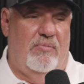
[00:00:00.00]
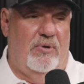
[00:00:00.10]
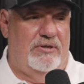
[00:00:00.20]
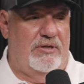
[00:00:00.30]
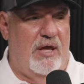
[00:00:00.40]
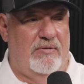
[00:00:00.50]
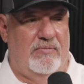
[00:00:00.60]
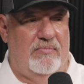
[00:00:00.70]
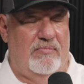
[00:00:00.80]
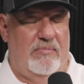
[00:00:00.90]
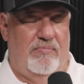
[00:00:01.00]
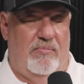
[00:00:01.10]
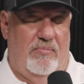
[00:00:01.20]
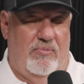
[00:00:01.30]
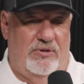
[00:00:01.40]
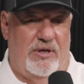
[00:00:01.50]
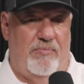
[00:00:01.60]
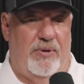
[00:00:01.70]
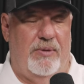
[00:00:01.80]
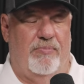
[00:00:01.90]
we send we
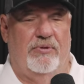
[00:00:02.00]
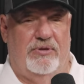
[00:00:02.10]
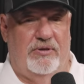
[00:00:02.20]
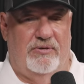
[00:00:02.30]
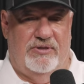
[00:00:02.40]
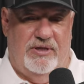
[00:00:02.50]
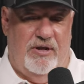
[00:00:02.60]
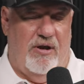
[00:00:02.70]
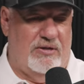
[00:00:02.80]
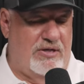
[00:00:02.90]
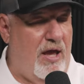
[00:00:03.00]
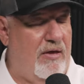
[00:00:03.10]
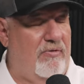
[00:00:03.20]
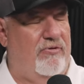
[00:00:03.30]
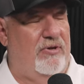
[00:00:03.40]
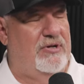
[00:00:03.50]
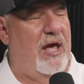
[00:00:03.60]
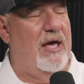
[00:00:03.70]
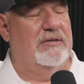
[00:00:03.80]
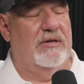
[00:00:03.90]
send people to see Eric Giles at
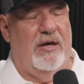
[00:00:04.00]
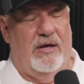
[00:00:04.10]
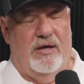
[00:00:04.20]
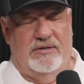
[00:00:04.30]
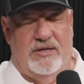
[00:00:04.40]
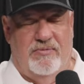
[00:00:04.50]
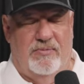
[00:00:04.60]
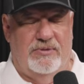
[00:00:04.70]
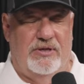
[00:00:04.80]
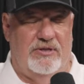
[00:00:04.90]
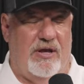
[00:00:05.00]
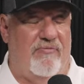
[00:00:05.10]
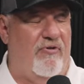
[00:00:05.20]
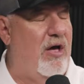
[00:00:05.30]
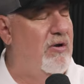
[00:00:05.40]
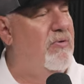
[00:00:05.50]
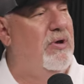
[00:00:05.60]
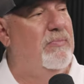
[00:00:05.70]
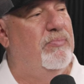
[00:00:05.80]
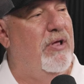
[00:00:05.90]
Chaska. I send them to see yep. Jeff Otto
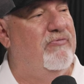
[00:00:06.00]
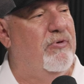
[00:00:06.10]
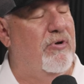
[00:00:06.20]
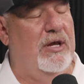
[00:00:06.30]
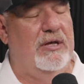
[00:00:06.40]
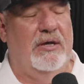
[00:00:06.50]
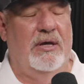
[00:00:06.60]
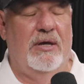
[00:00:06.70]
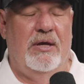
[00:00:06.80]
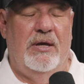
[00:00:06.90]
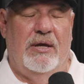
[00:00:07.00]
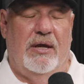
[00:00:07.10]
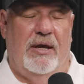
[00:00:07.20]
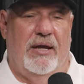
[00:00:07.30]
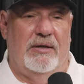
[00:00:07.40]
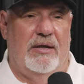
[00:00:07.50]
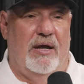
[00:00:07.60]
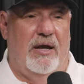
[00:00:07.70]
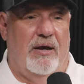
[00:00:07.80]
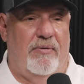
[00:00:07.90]
at Bluff Creek. Yeah, and
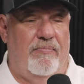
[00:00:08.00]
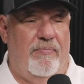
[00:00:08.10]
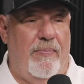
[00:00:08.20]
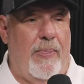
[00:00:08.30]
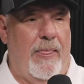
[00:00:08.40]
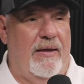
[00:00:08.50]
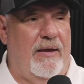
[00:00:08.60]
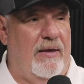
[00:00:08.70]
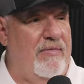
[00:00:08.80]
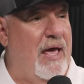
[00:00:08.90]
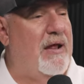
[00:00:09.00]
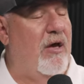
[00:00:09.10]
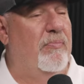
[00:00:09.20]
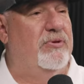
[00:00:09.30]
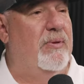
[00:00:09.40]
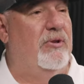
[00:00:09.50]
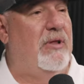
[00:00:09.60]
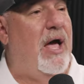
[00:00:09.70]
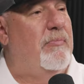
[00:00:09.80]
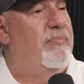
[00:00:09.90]
um, and that helps them a
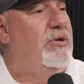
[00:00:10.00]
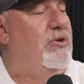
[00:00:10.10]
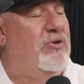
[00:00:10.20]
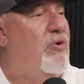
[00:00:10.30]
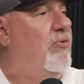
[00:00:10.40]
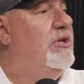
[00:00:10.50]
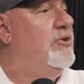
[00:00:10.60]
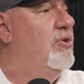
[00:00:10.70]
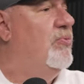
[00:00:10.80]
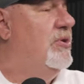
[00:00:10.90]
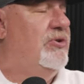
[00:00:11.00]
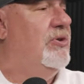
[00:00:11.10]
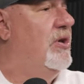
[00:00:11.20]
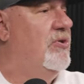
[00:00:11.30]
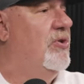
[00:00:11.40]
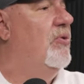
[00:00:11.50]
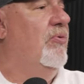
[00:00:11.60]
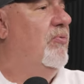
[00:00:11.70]
lot. But you can only do what you can do.